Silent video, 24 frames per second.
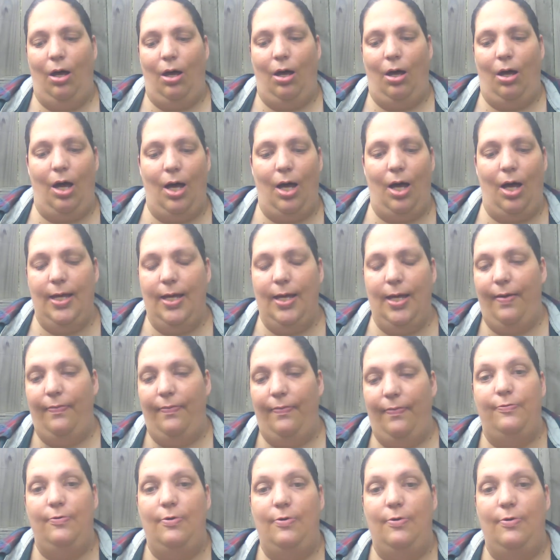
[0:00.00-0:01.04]
I have
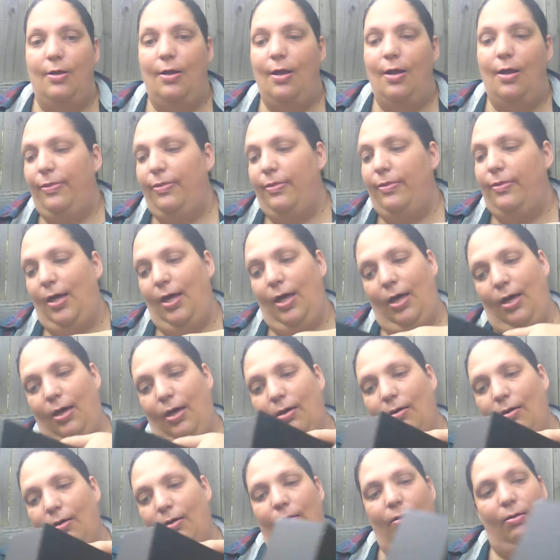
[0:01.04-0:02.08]
nothing
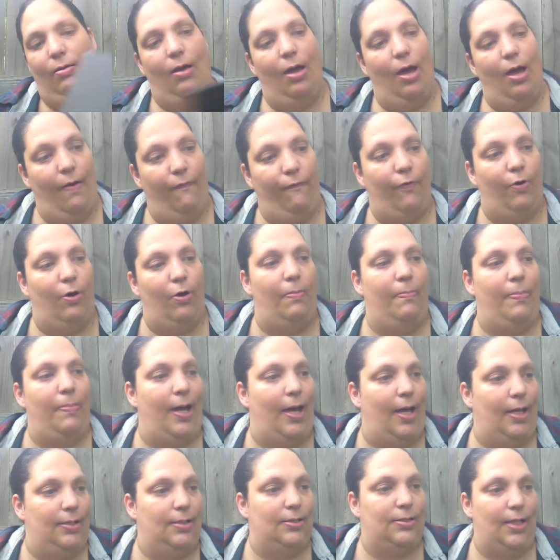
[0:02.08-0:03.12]
ever
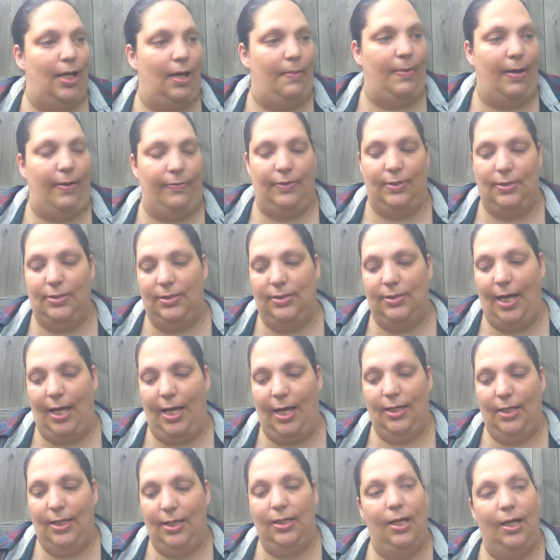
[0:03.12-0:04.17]
bad to say about this deck,
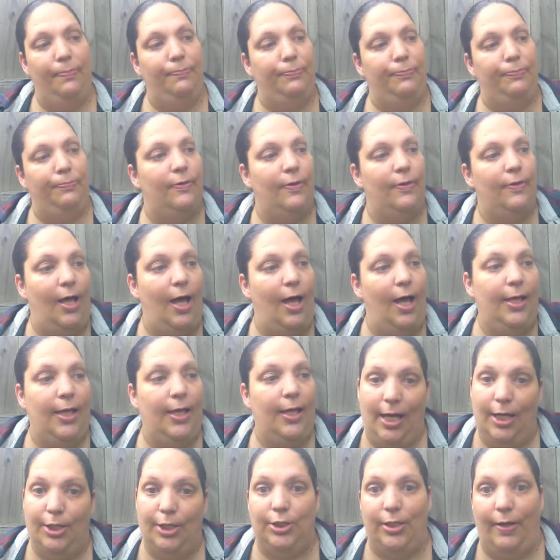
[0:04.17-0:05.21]
except that I
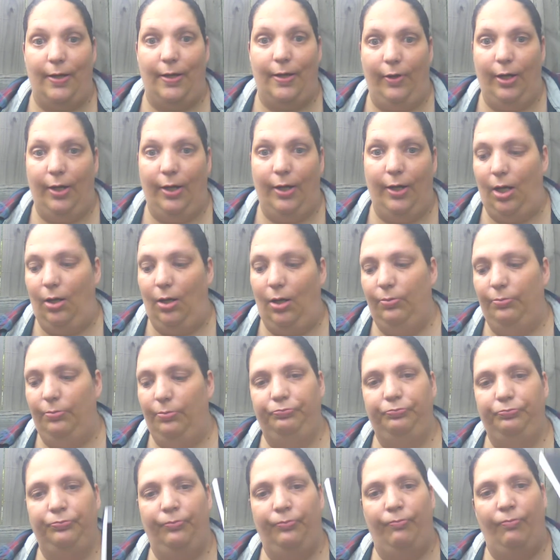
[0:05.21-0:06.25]
can't shuffle it well.
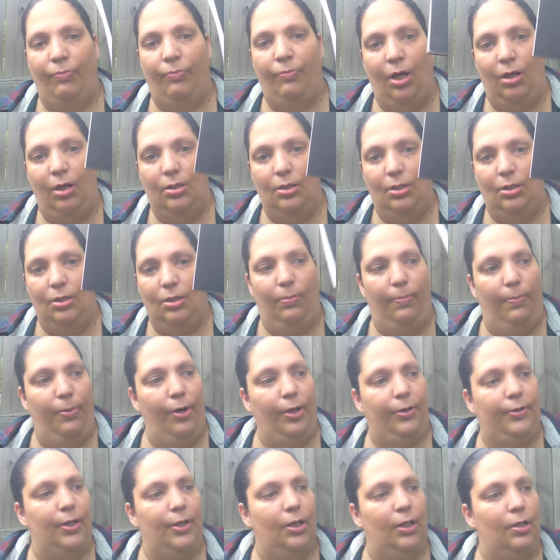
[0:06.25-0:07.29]
Little
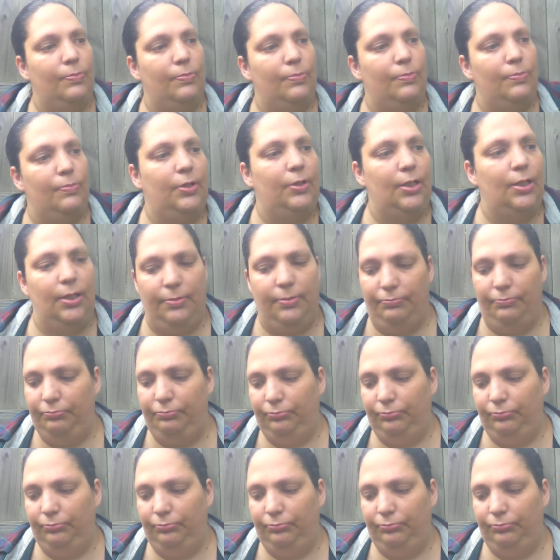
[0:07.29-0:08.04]
book that comes with it.